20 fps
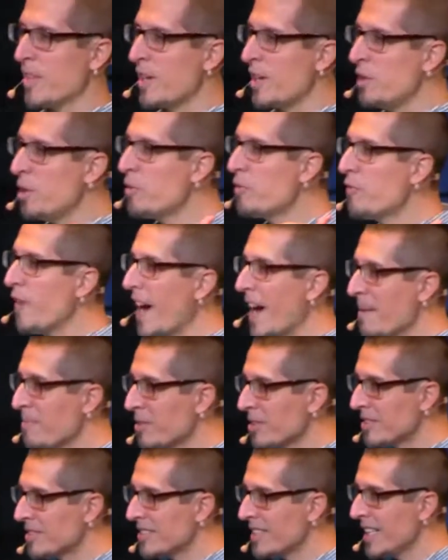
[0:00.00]
and a new
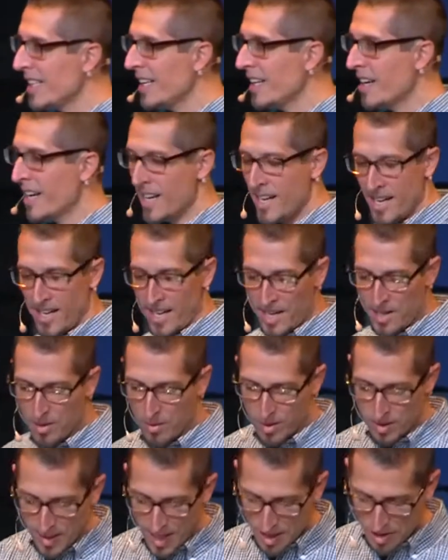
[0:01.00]
vibrancy in
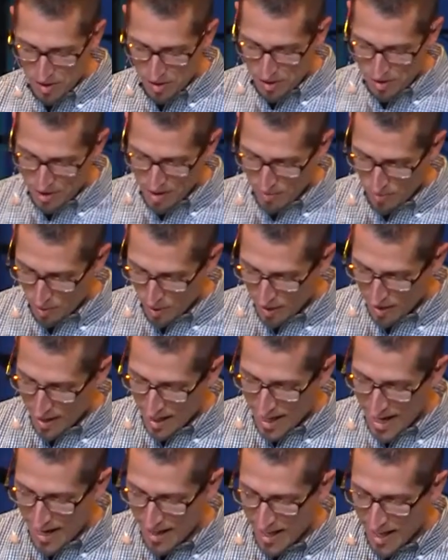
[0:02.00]
your relationship with
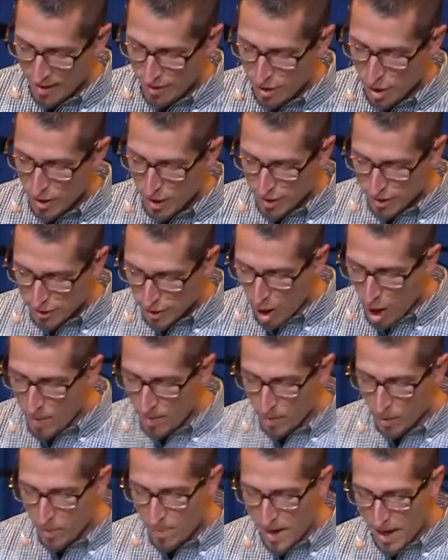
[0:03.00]
God. And so, this
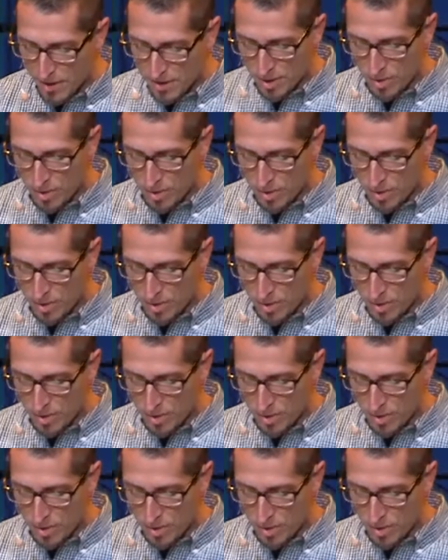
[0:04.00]
psalm that we're about